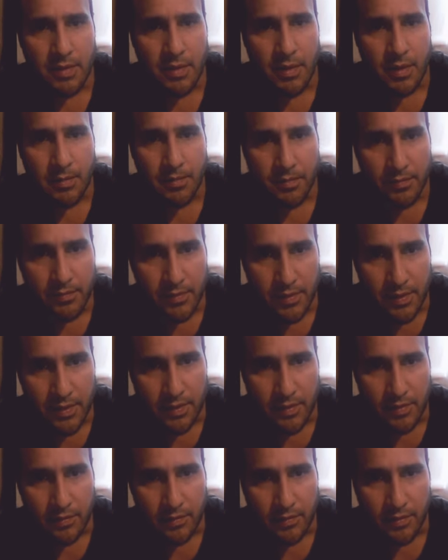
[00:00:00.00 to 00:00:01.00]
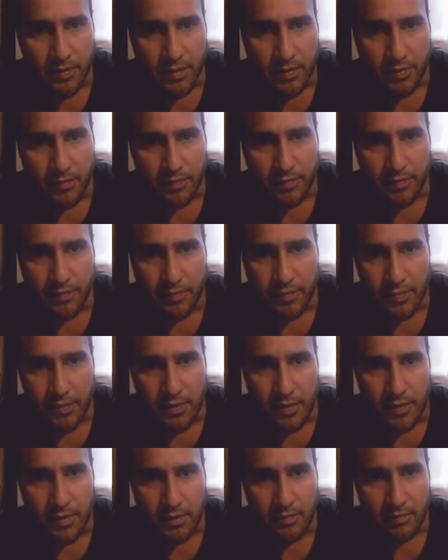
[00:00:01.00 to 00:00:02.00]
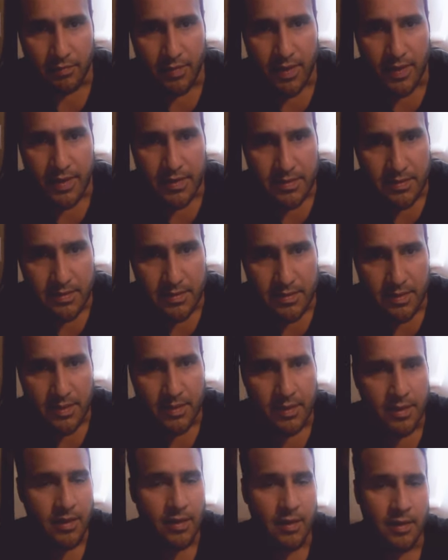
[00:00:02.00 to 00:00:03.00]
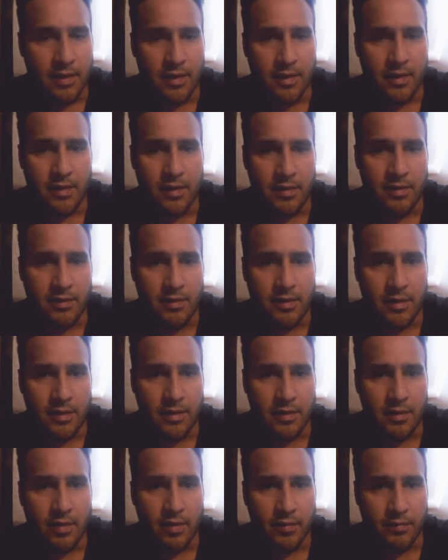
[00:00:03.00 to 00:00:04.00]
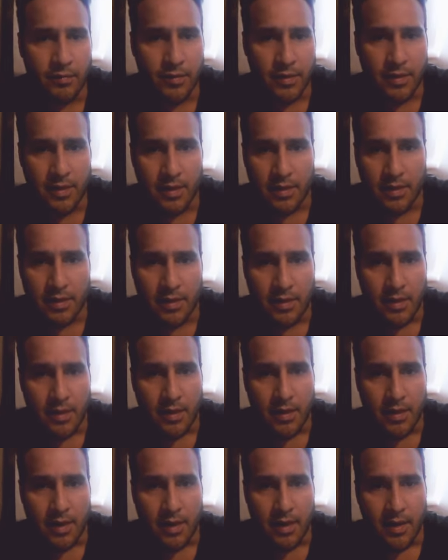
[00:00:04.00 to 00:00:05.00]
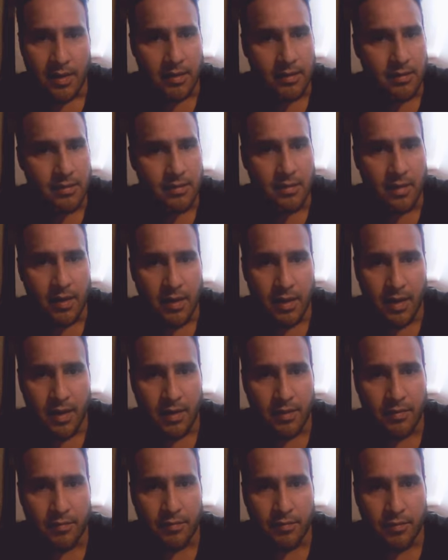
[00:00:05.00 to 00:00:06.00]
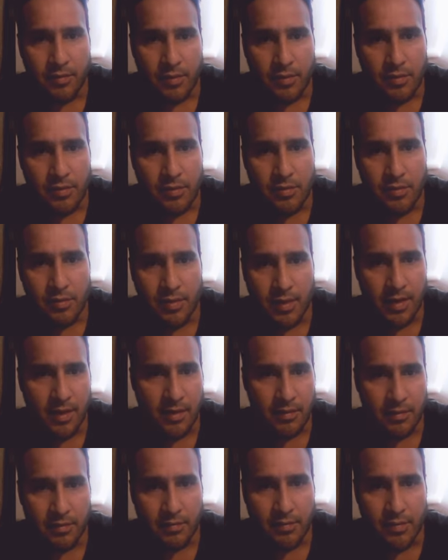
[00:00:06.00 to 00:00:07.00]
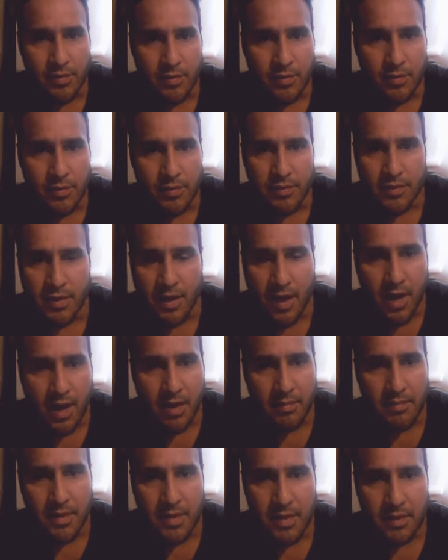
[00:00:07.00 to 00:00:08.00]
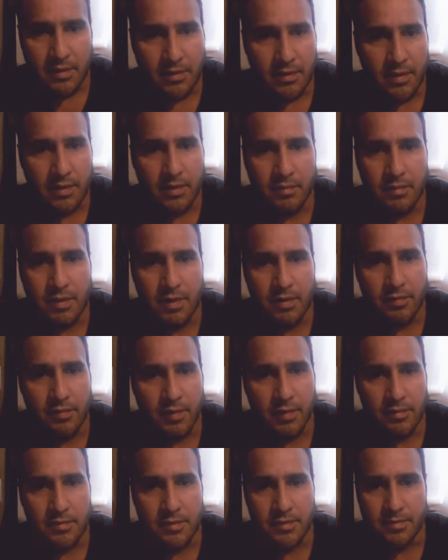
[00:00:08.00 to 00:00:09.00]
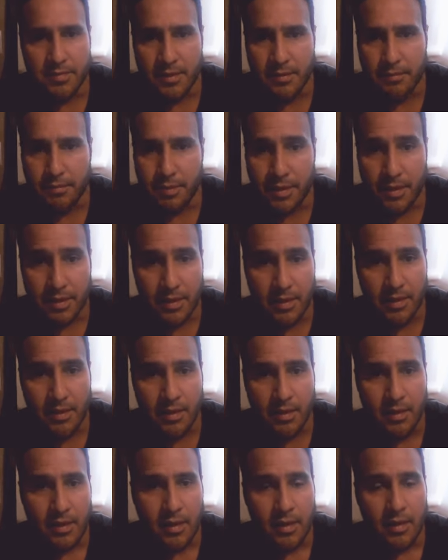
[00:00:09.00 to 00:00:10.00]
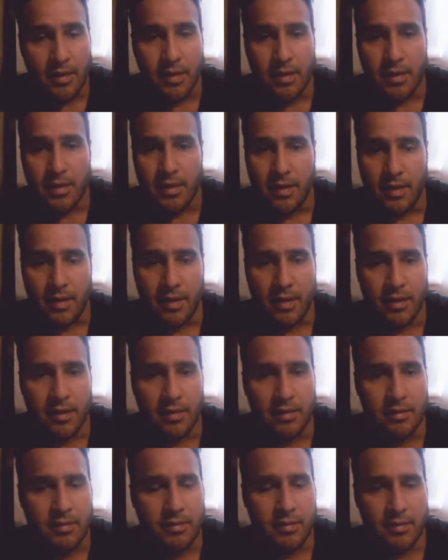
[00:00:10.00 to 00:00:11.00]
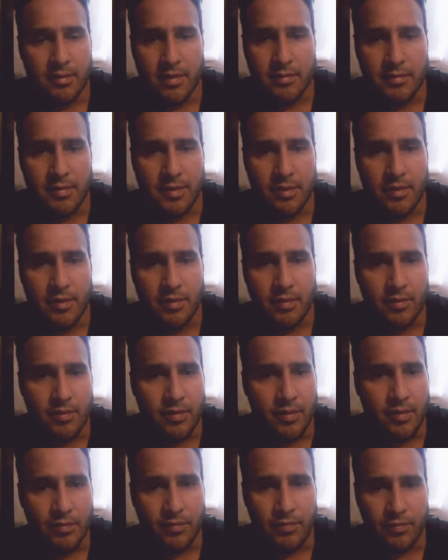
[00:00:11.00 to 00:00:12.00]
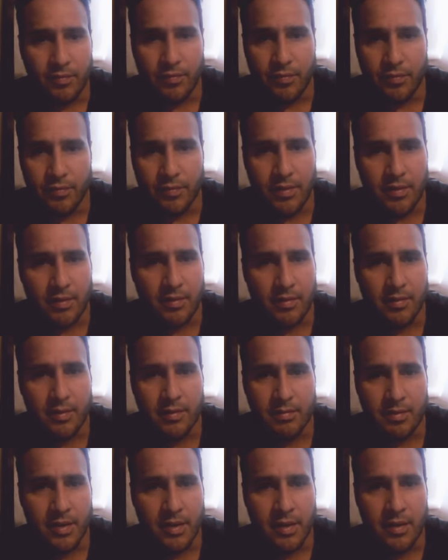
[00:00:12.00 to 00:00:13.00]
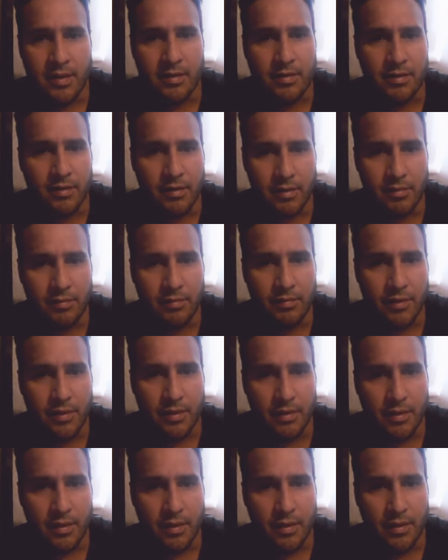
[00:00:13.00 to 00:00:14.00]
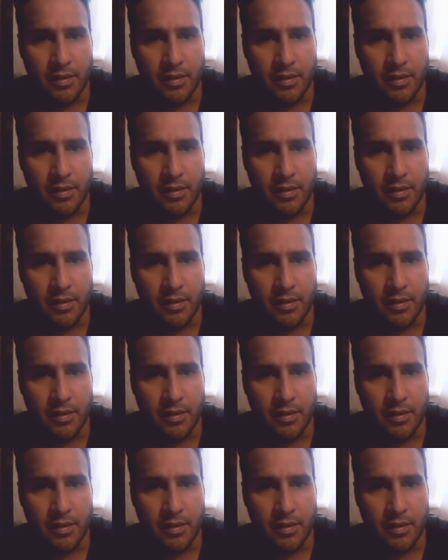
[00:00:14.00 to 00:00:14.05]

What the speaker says: a couple videos of the flights, and hopefully I can have you guys, the viewers, comment, tell me if I'm just being picky, and just let me know if this is something I need to live with,